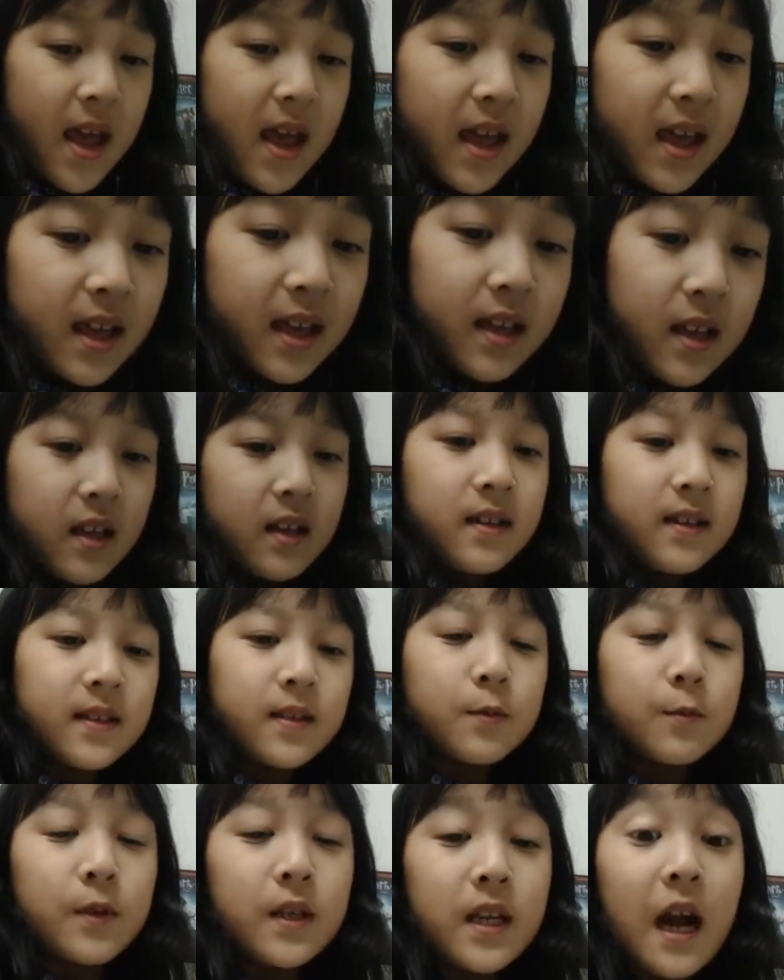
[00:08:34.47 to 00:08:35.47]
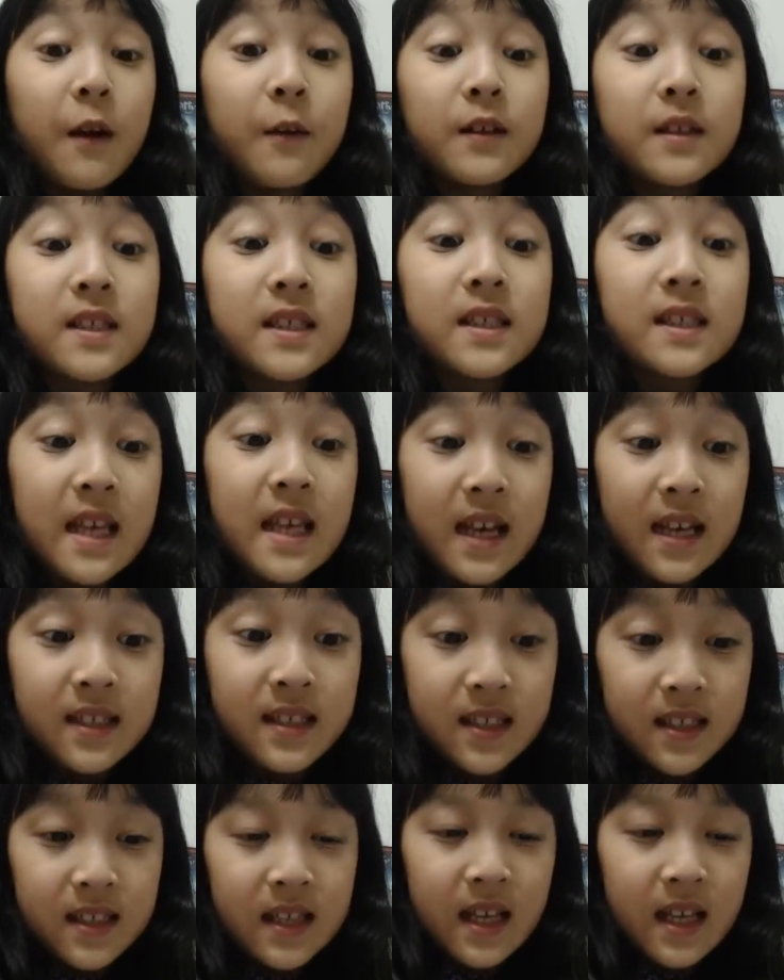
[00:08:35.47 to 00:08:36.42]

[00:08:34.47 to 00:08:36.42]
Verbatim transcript: It is when I was six.